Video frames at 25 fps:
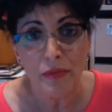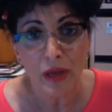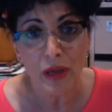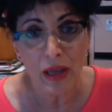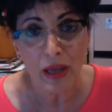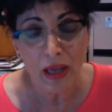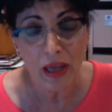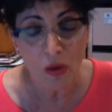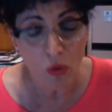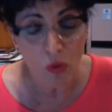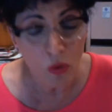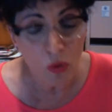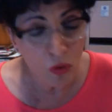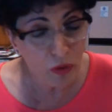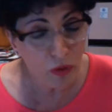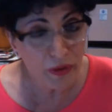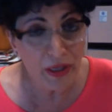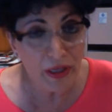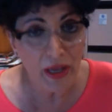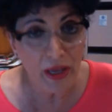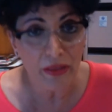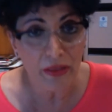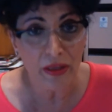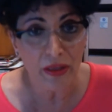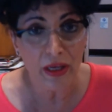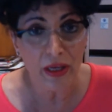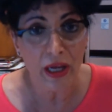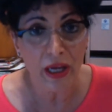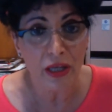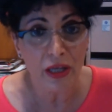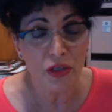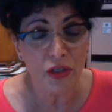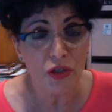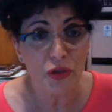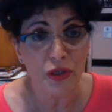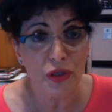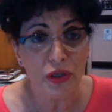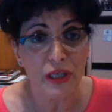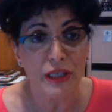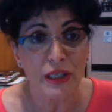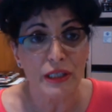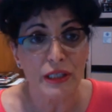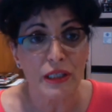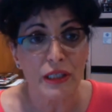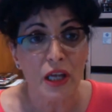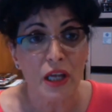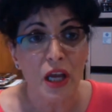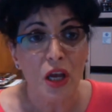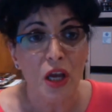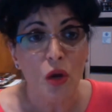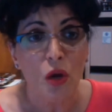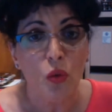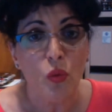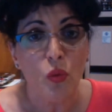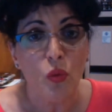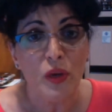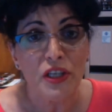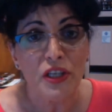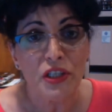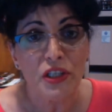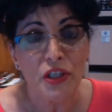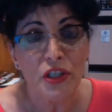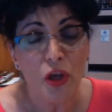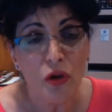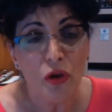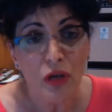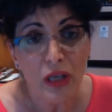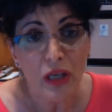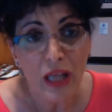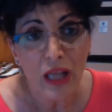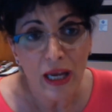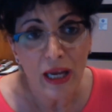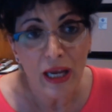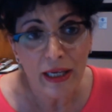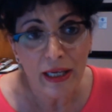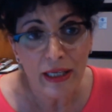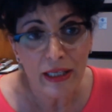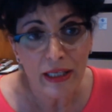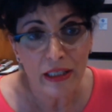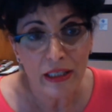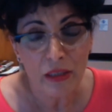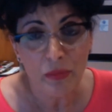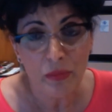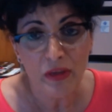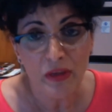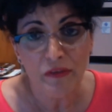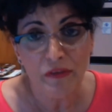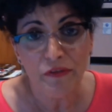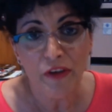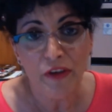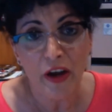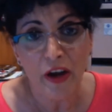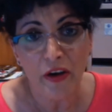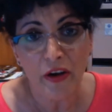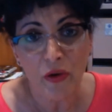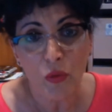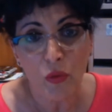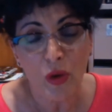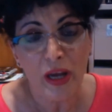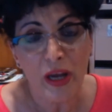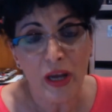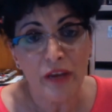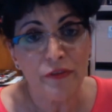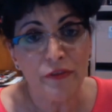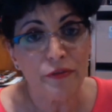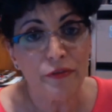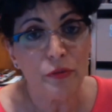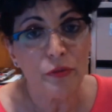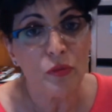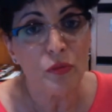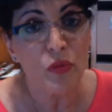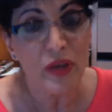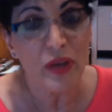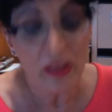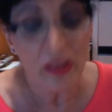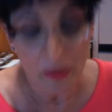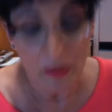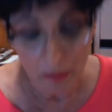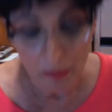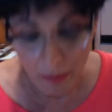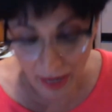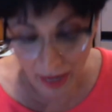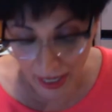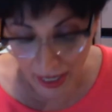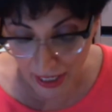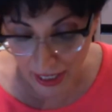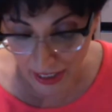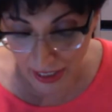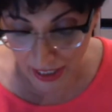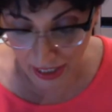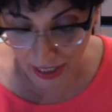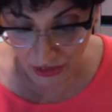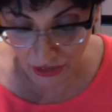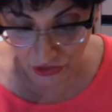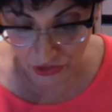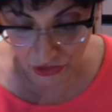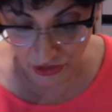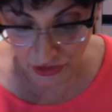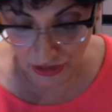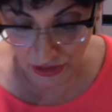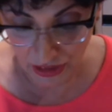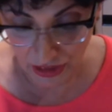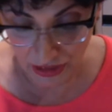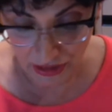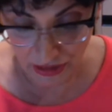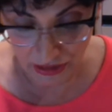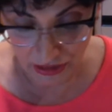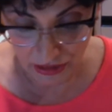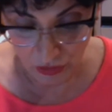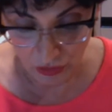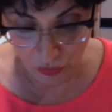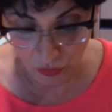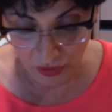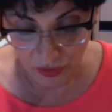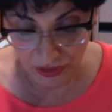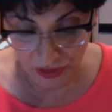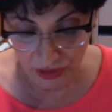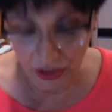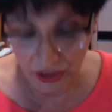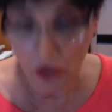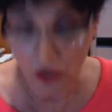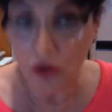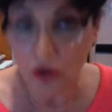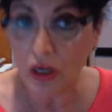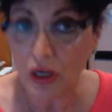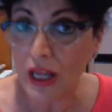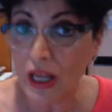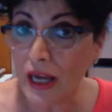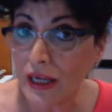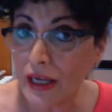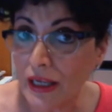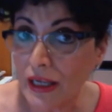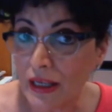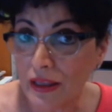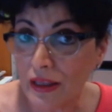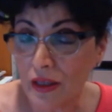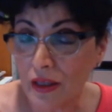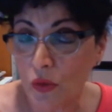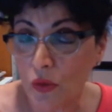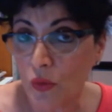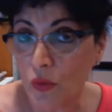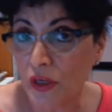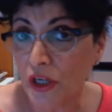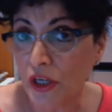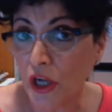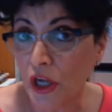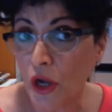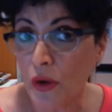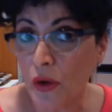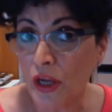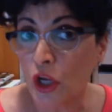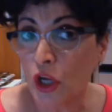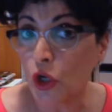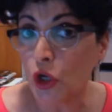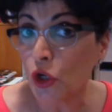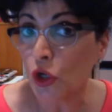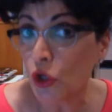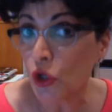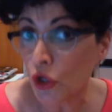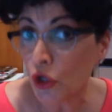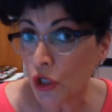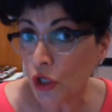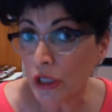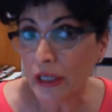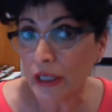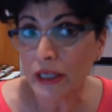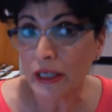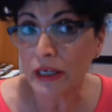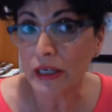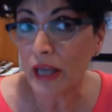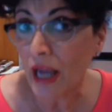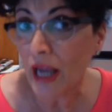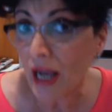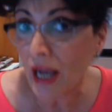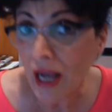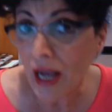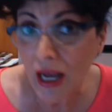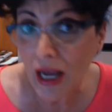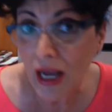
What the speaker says: all the other countries. We're so lucky to be far away from where the main action is. We're so lucky that we're going early and hard